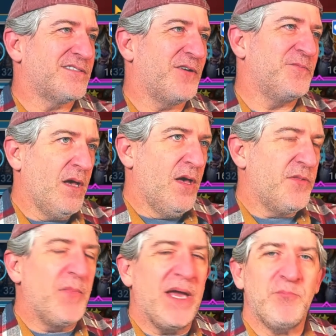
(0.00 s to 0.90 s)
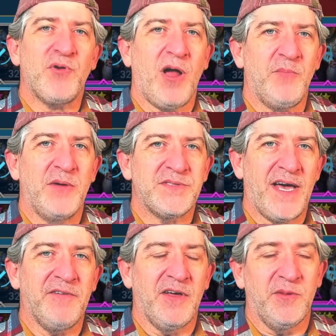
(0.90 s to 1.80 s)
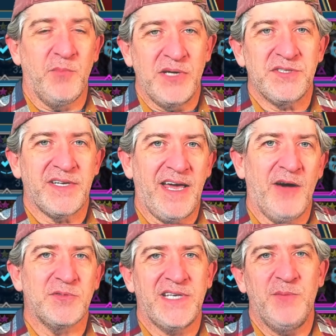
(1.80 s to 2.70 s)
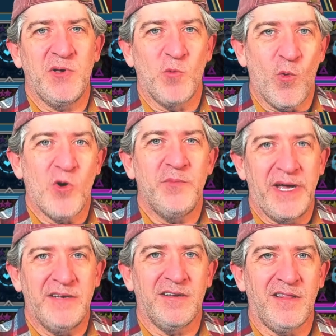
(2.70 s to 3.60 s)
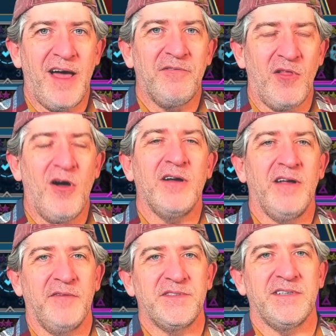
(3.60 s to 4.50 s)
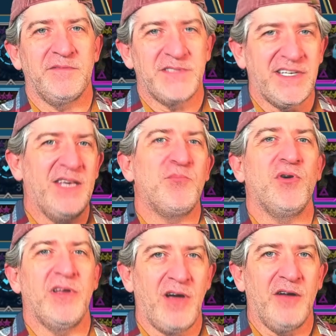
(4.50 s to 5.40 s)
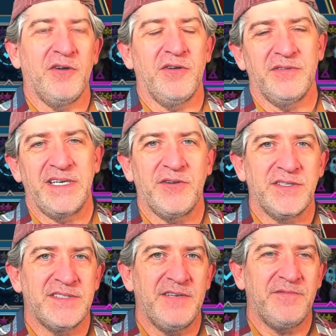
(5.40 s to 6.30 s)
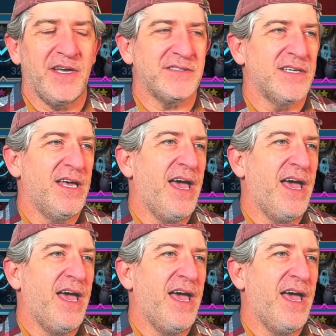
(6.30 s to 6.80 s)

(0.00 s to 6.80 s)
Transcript: So the main problem I was having on the budget account was keeping War Maiden alive long enough to keep putting on her decreased defense.